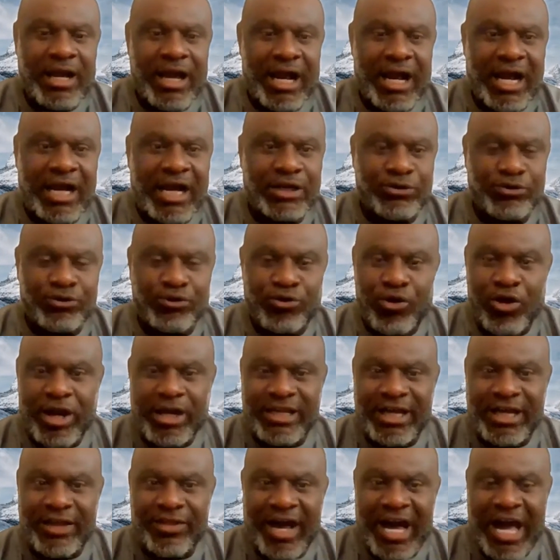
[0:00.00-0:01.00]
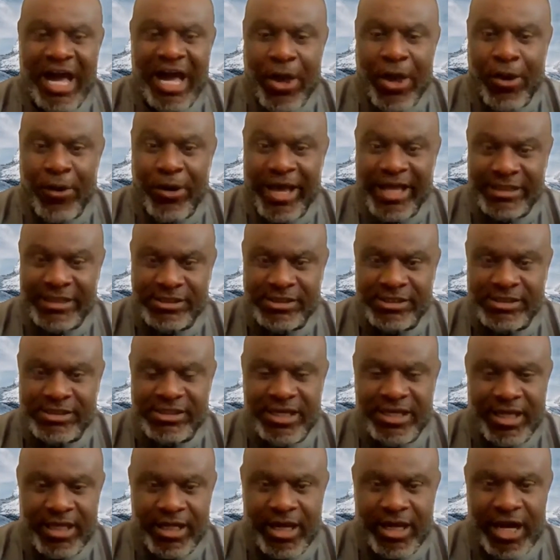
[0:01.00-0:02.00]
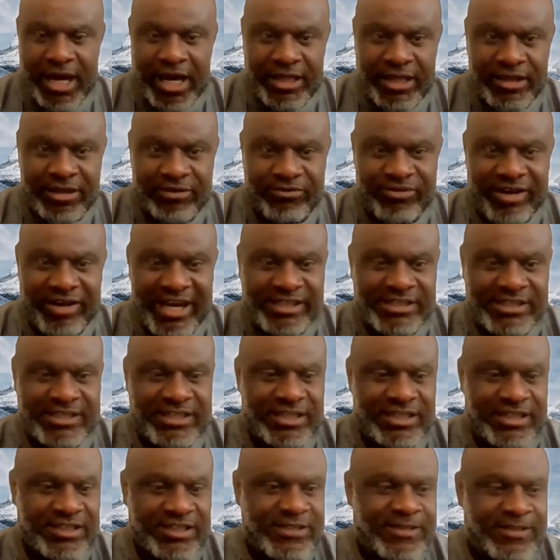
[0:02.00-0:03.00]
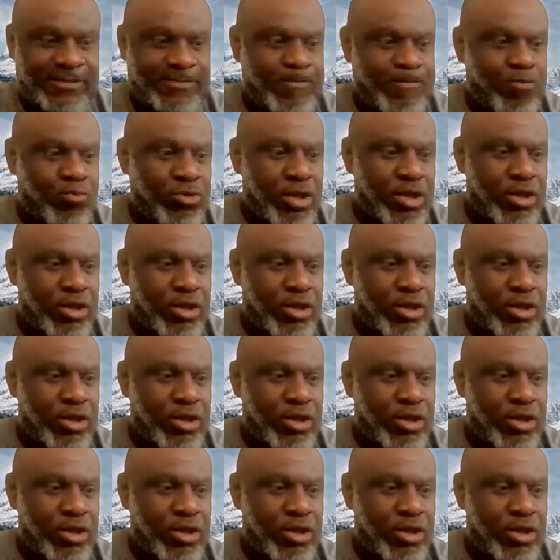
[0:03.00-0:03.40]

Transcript: Android and iOS devices.